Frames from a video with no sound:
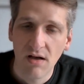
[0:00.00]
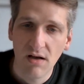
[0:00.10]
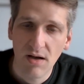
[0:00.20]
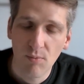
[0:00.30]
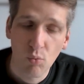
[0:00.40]

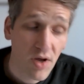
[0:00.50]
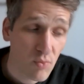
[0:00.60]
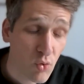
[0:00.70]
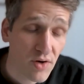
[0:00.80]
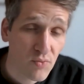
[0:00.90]

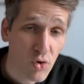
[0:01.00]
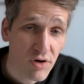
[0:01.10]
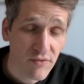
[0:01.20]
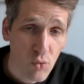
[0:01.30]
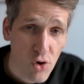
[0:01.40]
One
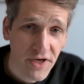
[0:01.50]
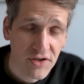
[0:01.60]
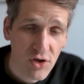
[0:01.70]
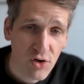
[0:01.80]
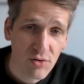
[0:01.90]
word of
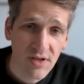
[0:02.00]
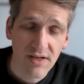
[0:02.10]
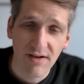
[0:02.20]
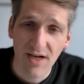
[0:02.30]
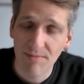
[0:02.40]
warning, though,
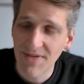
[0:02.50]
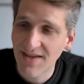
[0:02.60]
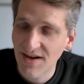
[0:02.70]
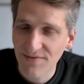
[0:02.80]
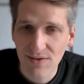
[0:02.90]
be
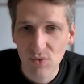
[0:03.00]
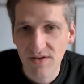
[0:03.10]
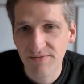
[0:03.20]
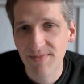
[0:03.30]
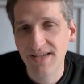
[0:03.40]
careful
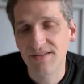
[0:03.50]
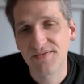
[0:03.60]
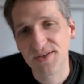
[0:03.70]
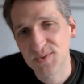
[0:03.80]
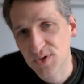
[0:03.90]
with making
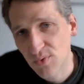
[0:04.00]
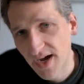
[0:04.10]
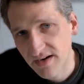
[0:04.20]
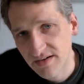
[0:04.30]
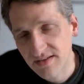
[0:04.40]
fields
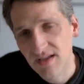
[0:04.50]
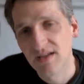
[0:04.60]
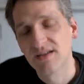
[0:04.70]
required.